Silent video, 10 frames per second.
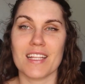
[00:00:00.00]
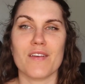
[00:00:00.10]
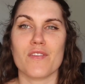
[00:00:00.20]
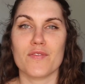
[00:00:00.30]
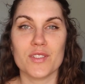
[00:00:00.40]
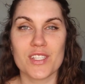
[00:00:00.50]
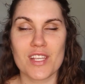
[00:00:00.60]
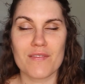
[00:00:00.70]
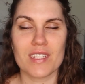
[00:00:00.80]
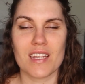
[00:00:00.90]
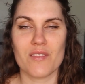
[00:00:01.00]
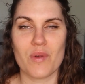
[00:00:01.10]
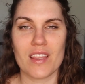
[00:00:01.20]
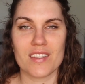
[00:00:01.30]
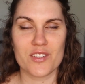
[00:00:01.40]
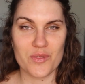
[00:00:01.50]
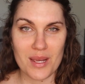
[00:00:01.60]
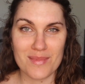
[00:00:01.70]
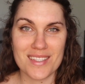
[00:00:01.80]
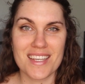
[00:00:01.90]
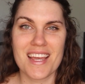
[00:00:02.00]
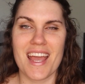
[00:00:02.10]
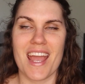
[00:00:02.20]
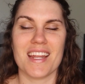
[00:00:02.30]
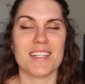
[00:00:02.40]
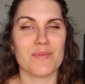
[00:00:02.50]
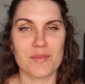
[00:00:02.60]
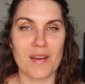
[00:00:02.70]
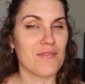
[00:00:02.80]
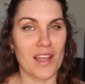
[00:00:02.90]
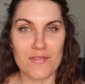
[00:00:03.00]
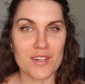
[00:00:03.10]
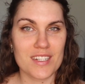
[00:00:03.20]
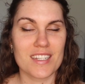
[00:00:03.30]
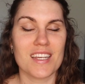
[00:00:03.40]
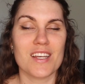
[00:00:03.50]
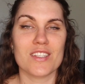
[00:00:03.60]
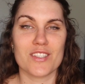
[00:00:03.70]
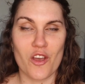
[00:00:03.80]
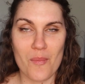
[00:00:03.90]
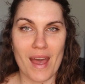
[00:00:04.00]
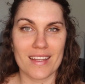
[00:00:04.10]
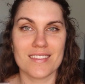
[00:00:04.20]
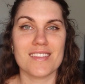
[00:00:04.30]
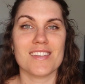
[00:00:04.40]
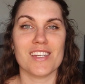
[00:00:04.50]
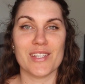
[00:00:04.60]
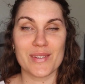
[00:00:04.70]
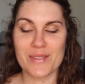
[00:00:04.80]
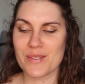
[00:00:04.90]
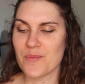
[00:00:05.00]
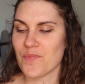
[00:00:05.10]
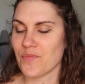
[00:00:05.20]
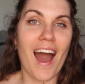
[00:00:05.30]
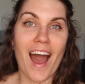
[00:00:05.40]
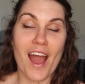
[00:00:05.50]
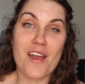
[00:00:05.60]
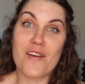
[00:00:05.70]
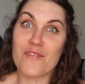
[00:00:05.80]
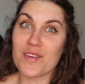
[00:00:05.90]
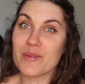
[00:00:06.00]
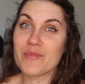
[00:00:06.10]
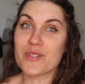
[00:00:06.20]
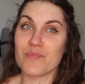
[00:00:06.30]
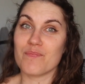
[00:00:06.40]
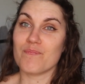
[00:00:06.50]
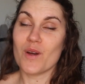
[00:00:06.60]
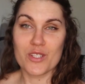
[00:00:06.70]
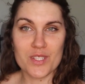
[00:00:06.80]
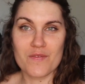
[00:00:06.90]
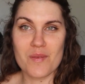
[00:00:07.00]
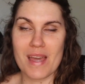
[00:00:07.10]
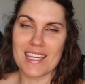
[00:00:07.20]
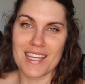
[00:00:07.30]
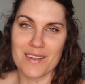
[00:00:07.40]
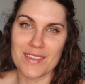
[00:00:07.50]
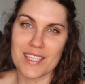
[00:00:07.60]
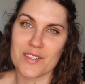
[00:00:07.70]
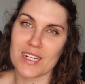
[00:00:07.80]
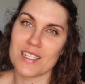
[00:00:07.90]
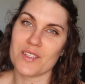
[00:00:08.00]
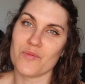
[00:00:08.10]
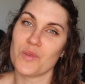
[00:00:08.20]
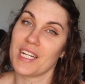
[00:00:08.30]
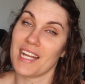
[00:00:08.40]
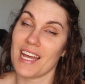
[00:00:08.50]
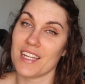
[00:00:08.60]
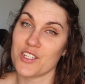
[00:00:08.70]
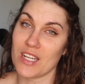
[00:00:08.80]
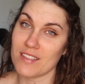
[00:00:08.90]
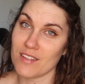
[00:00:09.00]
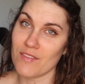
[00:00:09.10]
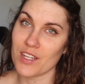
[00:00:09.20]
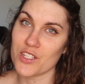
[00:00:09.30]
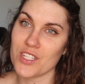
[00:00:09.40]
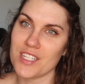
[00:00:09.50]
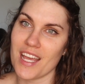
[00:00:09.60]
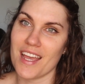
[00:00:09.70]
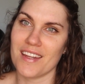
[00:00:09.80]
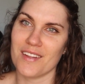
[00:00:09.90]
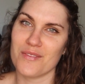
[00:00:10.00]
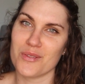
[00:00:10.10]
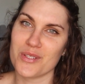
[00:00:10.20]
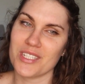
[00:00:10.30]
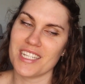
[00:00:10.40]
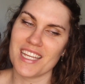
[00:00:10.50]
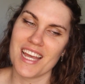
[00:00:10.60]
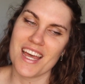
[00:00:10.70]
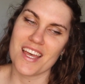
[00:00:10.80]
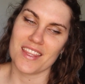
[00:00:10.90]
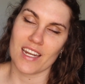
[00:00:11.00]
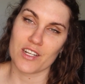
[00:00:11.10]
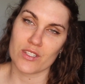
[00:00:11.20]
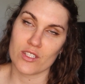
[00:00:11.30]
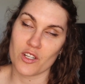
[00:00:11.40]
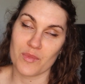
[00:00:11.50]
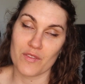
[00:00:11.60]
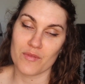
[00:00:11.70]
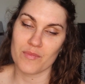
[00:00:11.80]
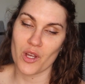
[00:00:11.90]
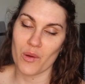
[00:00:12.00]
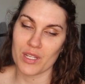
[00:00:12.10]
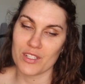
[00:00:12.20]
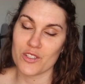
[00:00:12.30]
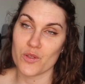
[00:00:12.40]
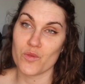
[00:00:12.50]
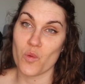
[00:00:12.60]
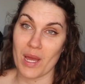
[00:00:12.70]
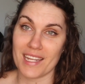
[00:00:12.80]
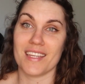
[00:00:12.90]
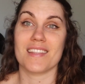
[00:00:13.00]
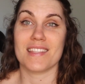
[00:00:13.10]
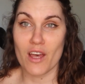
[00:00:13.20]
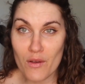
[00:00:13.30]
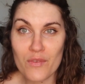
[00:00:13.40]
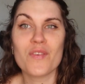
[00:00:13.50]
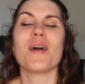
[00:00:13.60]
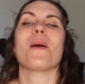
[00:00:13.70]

I love the fullness of it and the way that it drapes, and it's one of my favorite skirt patterns to use. I filmed most of the making of this dress when I had a chest infection, and unfortunately that actually stopped me from going to the wedding itself.